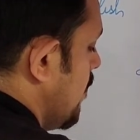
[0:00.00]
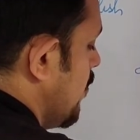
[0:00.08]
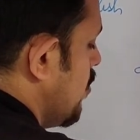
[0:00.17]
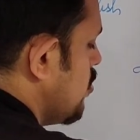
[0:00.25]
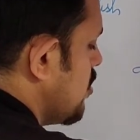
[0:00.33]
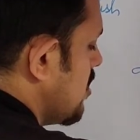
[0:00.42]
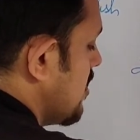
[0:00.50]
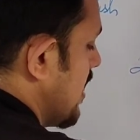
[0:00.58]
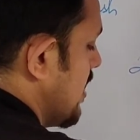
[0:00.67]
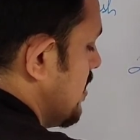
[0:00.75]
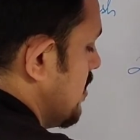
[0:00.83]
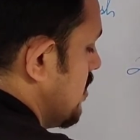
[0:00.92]
future
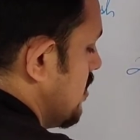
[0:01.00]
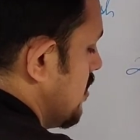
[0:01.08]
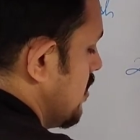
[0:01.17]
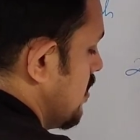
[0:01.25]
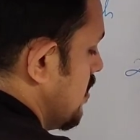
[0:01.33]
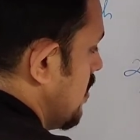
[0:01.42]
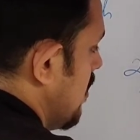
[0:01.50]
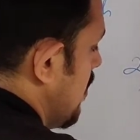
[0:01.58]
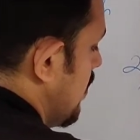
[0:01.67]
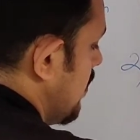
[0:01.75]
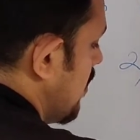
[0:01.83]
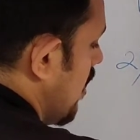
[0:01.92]
tense.
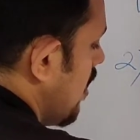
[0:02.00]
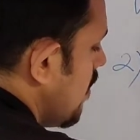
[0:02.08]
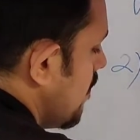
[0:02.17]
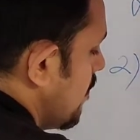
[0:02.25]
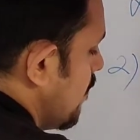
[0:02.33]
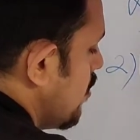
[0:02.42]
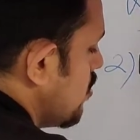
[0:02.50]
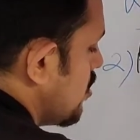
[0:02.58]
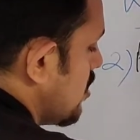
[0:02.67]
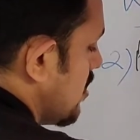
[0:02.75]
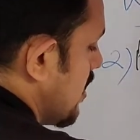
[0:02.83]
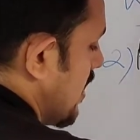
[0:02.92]
The
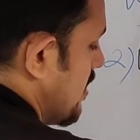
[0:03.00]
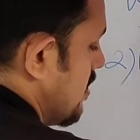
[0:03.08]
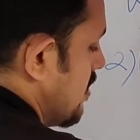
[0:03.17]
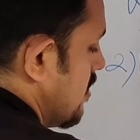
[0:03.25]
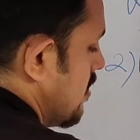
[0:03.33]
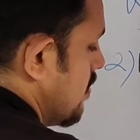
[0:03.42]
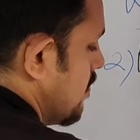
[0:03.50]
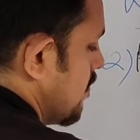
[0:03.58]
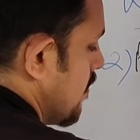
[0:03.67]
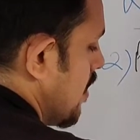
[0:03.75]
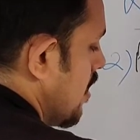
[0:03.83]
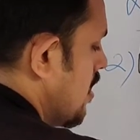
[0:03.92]
future tense.
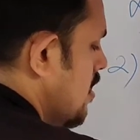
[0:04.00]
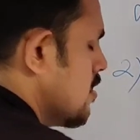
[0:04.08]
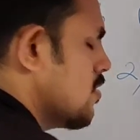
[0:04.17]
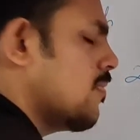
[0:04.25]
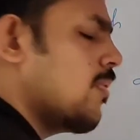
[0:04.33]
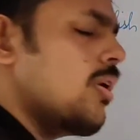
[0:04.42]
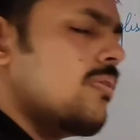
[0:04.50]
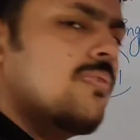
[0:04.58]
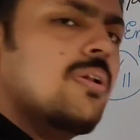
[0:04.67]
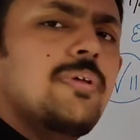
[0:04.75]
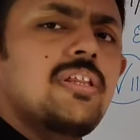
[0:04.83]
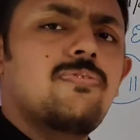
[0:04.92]
So what
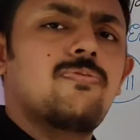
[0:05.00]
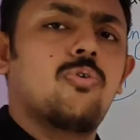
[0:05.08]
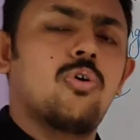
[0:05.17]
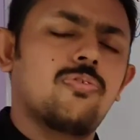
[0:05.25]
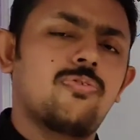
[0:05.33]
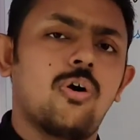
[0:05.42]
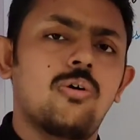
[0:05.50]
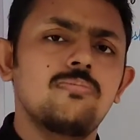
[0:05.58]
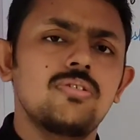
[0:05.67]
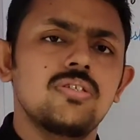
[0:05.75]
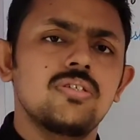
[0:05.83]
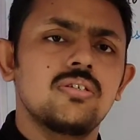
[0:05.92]
will be the four
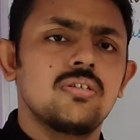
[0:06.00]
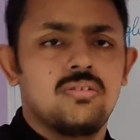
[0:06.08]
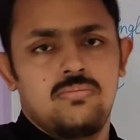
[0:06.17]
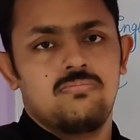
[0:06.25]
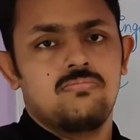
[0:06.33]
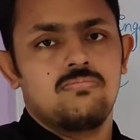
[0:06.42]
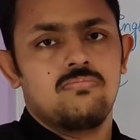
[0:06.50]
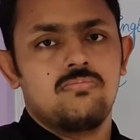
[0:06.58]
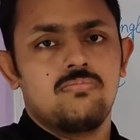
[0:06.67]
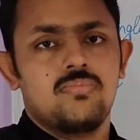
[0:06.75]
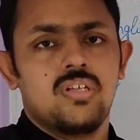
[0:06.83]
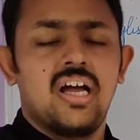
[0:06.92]
forms?
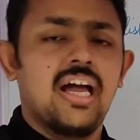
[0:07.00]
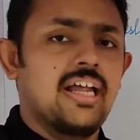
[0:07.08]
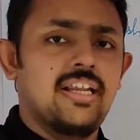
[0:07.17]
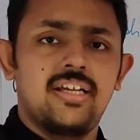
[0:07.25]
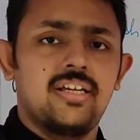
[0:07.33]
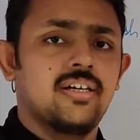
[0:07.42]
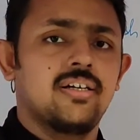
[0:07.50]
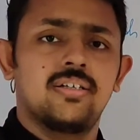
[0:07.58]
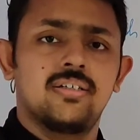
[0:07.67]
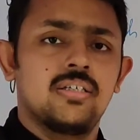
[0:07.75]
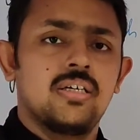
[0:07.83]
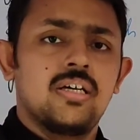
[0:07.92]
Any
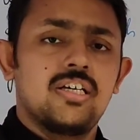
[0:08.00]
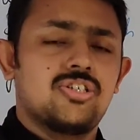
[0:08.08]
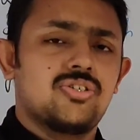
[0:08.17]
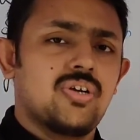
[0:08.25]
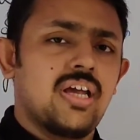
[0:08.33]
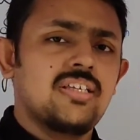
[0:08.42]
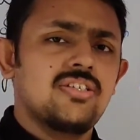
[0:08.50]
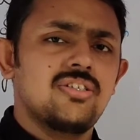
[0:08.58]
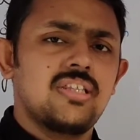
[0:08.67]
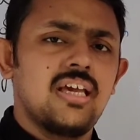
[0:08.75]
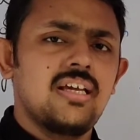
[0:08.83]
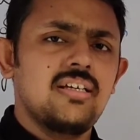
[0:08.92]

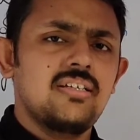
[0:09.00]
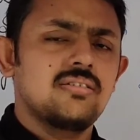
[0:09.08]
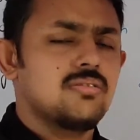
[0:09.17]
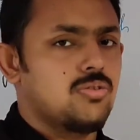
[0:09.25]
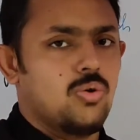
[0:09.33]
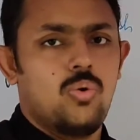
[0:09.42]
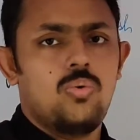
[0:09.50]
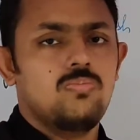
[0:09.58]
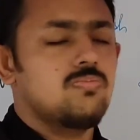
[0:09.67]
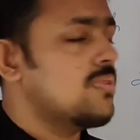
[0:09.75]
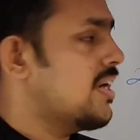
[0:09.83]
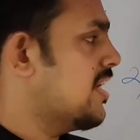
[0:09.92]
strange thing? No,
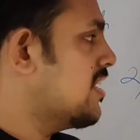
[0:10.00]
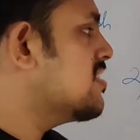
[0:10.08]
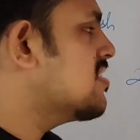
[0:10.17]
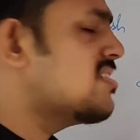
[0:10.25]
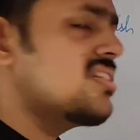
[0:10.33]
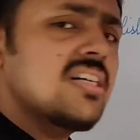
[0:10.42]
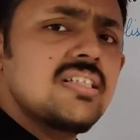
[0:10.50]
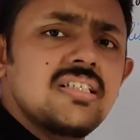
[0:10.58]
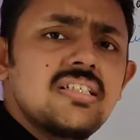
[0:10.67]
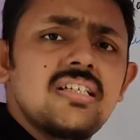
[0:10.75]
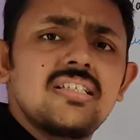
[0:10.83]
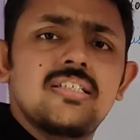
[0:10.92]
it is
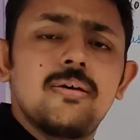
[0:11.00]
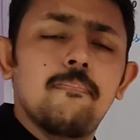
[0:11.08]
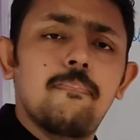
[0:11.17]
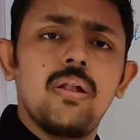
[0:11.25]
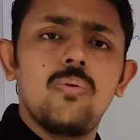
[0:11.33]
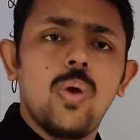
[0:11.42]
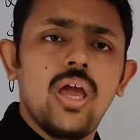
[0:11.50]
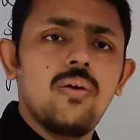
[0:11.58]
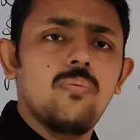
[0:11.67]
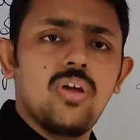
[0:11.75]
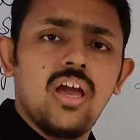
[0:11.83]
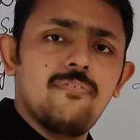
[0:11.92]
just the simple way
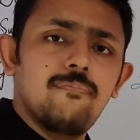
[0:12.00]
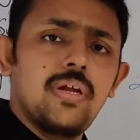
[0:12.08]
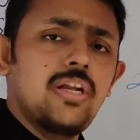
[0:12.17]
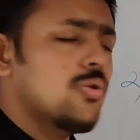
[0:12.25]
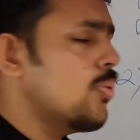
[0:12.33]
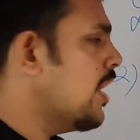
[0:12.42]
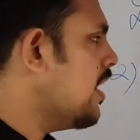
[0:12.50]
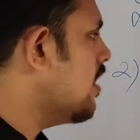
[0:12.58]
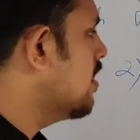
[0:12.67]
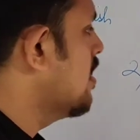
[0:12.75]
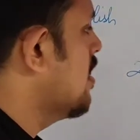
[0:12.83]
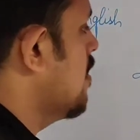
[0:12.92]
we have been doing.
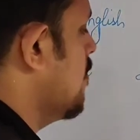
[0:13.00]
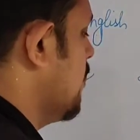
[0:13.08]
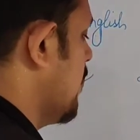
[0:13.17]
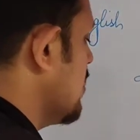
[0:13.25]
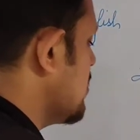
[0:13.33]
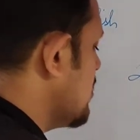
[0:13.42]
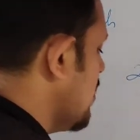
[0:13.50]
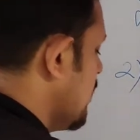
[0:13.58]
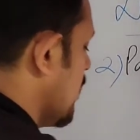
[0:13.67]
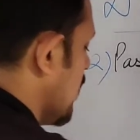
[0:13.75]
Firstly we